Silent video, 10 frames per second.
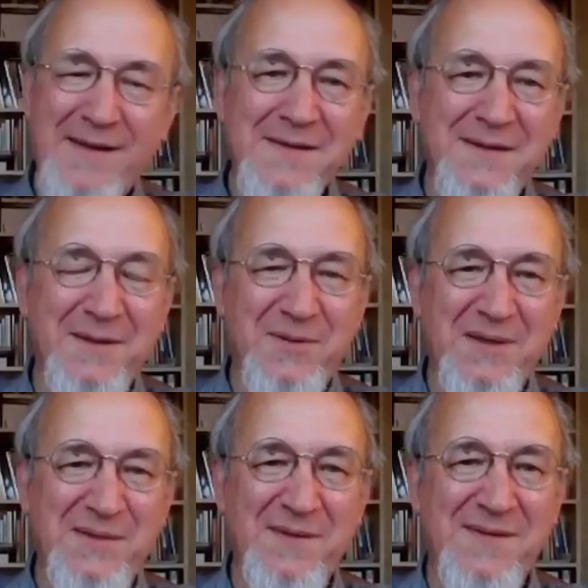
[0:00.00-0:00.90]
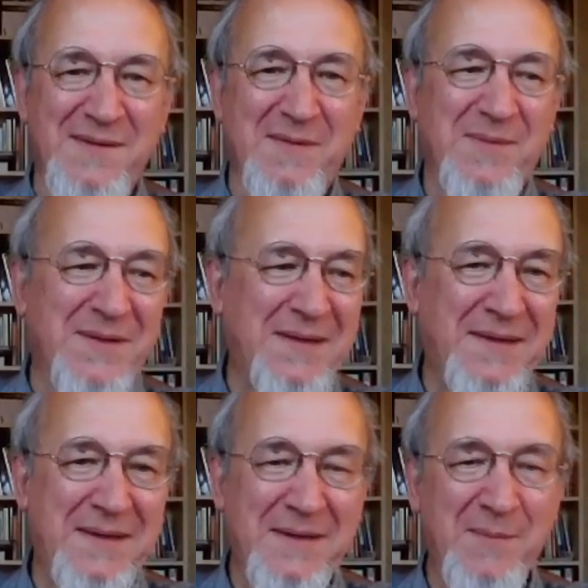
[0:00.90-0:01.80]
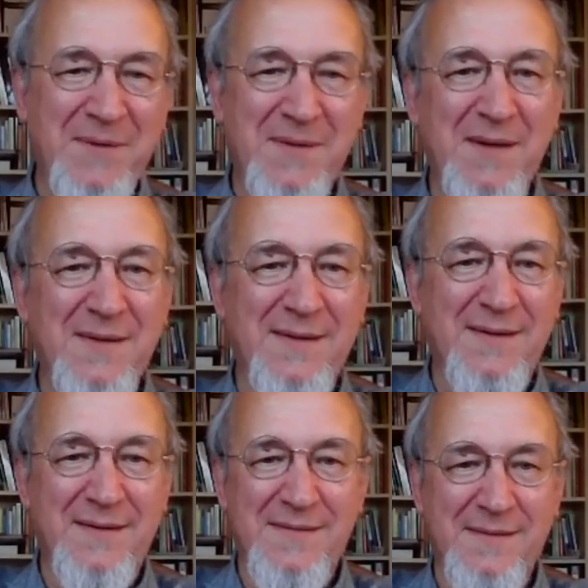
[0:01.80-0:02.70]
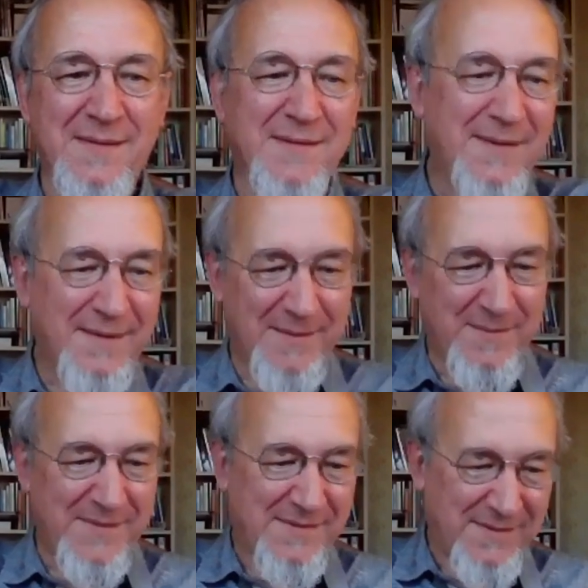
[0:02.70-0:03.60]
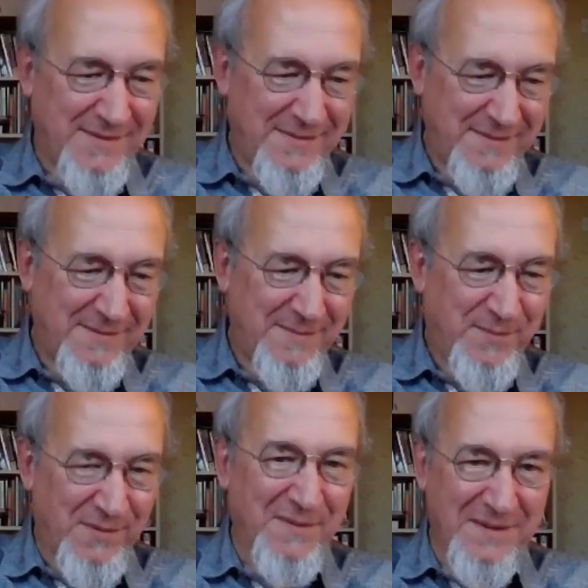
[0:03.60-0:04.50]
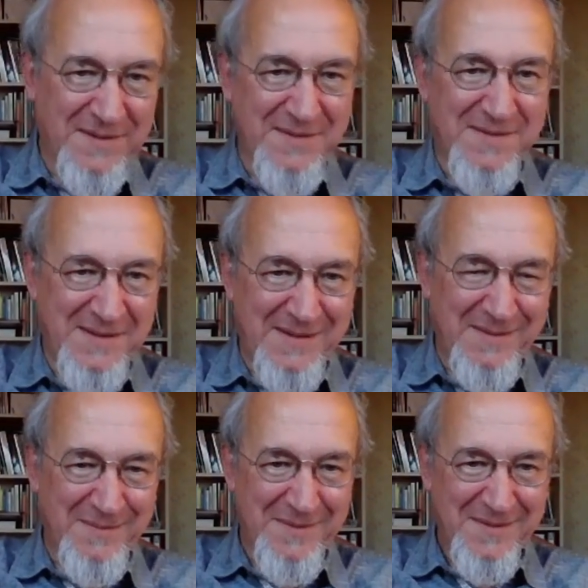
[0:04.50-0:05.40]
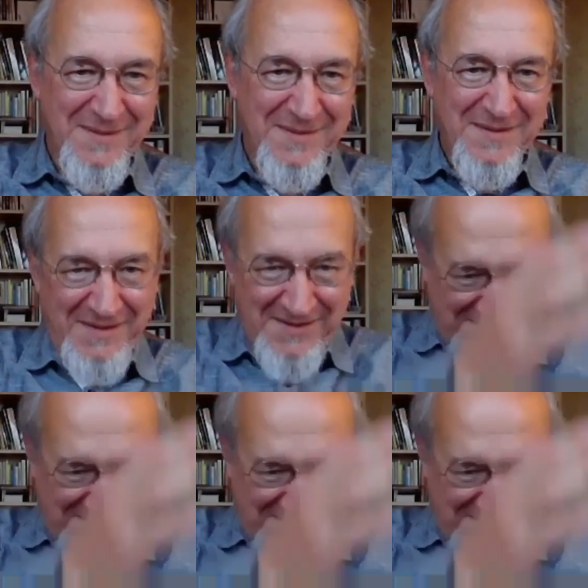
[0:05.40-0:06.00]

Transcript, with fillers: easy to convince them that in mathematics, uh, in theorem is uh, proven it is theory. It